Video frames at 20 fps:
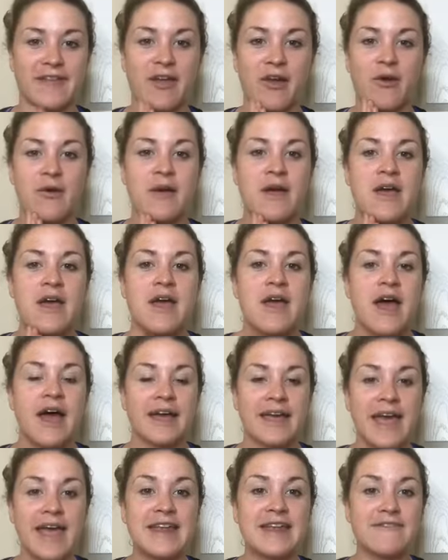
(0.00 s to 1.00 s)
So
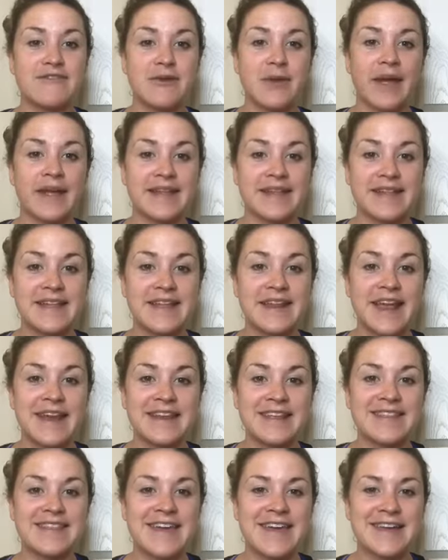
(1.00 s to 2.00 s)
again, if you guys need
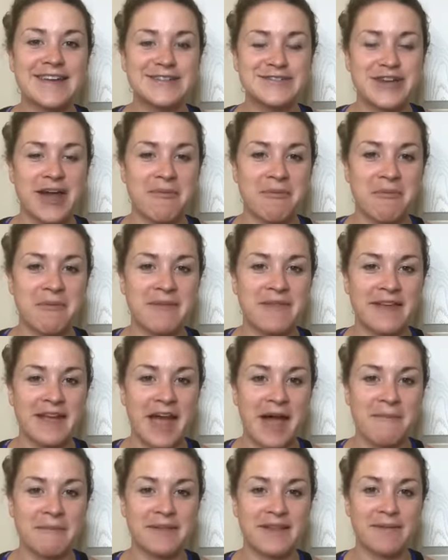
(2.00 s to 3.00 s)
anything, drop them in the
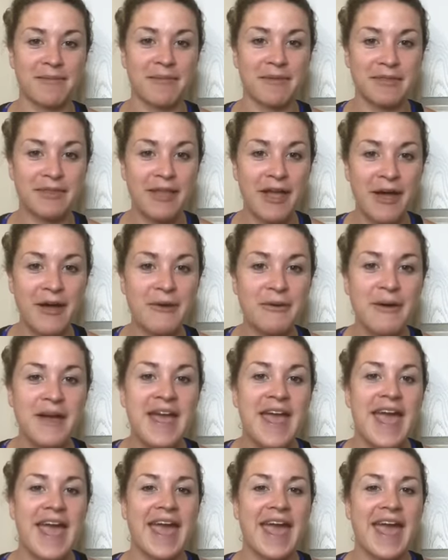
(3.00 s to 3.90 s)
comments below.